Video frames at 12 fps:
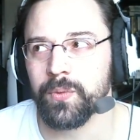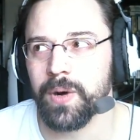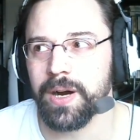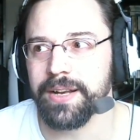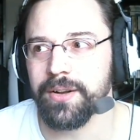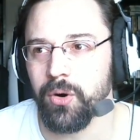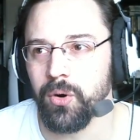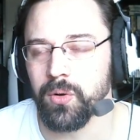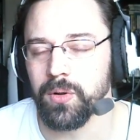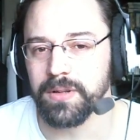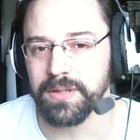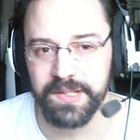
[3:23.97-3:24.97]
what
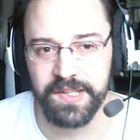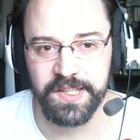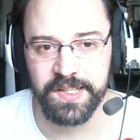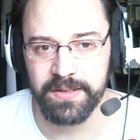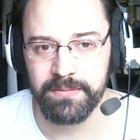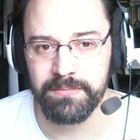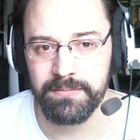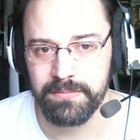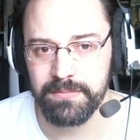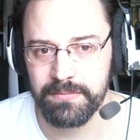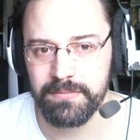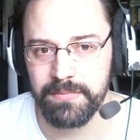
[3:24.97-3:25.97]
holds
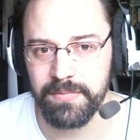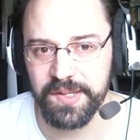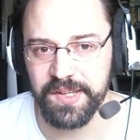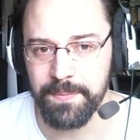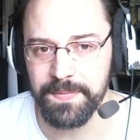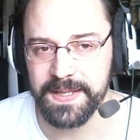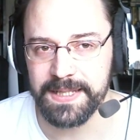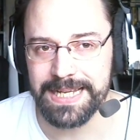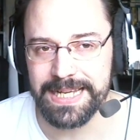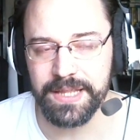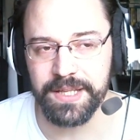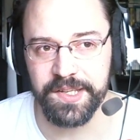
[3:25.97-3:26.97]
something
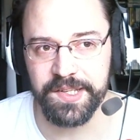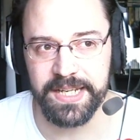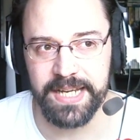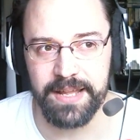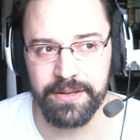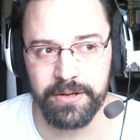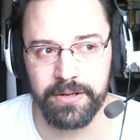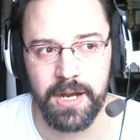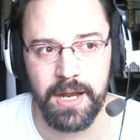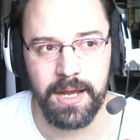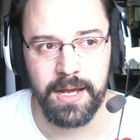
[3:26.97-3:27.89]
like this together.